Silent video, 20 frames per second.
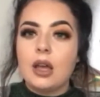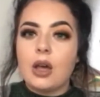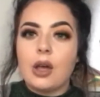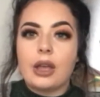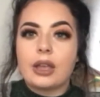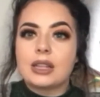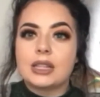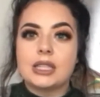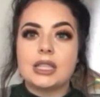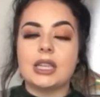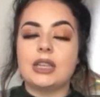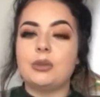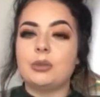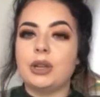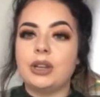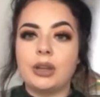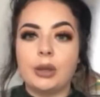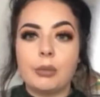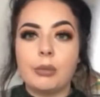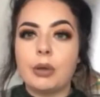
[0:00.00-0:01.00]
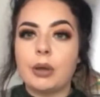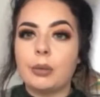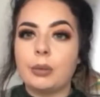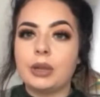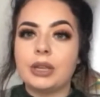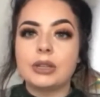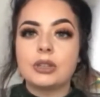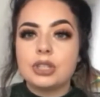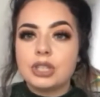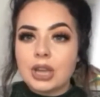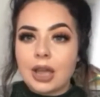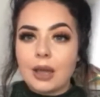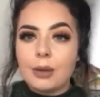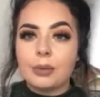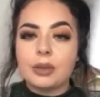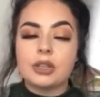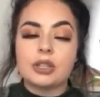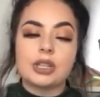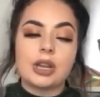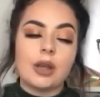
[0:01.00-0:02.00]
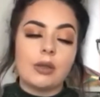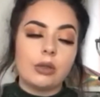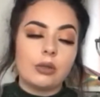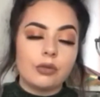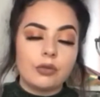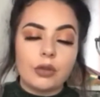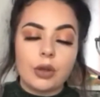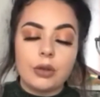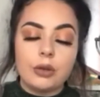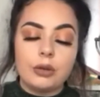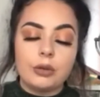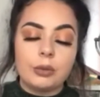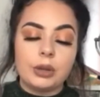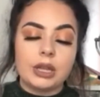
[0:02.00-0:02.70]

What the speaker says: I can send you my number, we can chat on the phone,